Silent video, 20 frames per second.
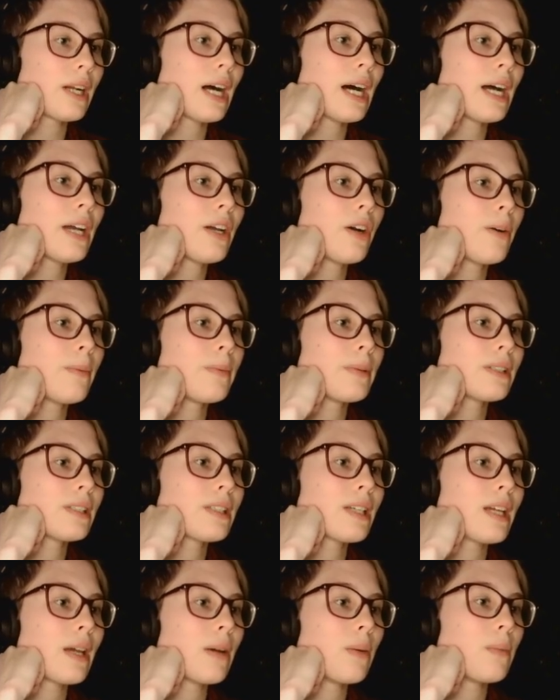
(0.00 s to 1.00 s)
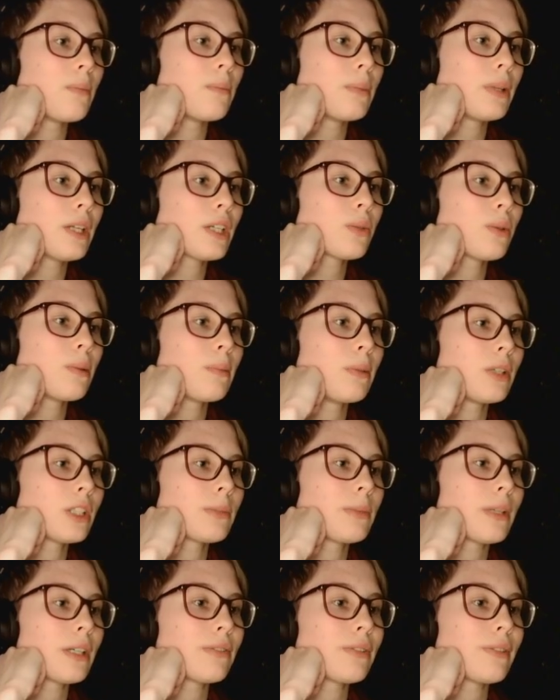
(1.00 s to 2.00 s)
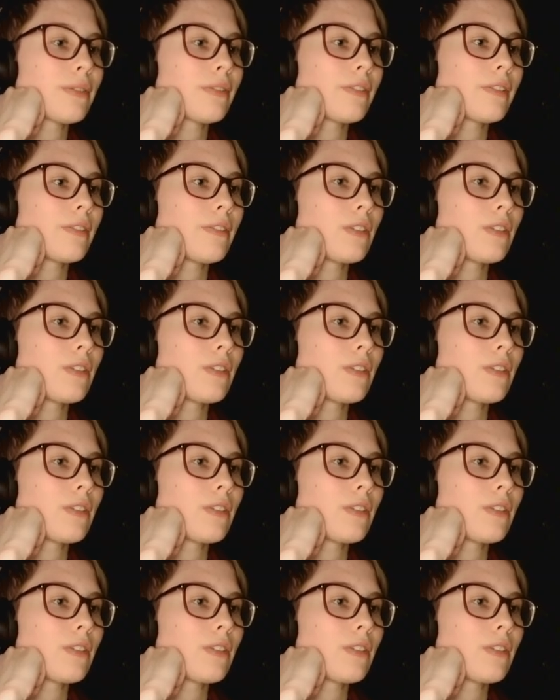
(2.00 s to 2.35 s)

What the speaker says: eye opens, gain +1 multiplier for every